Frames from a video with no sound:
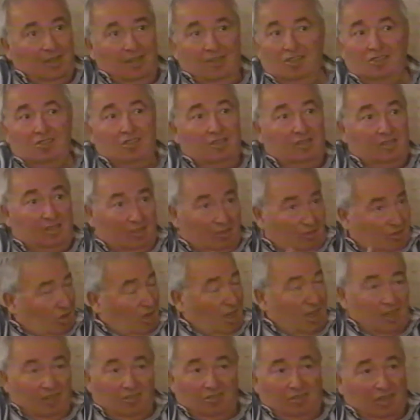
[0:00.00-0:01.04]
she says,
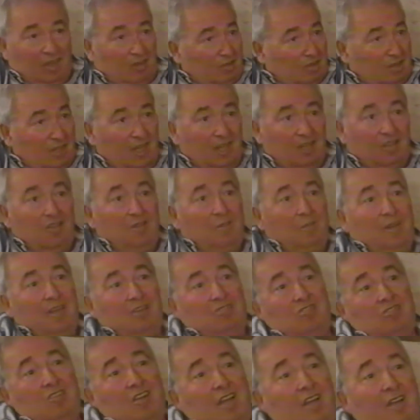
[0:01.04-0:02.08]
yes, I'll take you, but
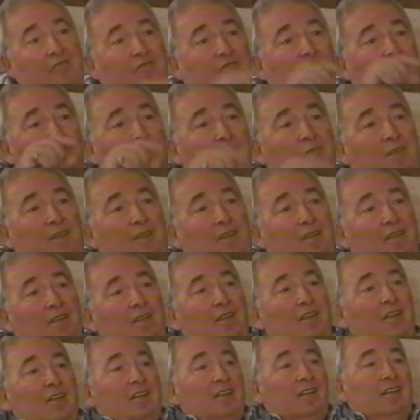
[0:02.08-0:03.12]
you have to be
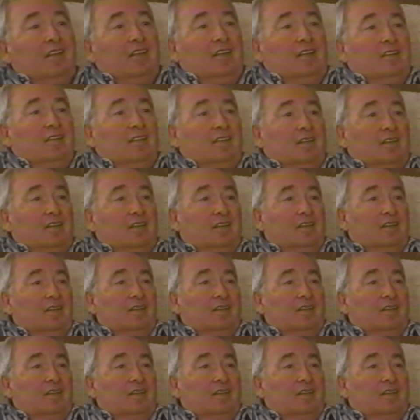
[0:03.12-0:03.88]
legally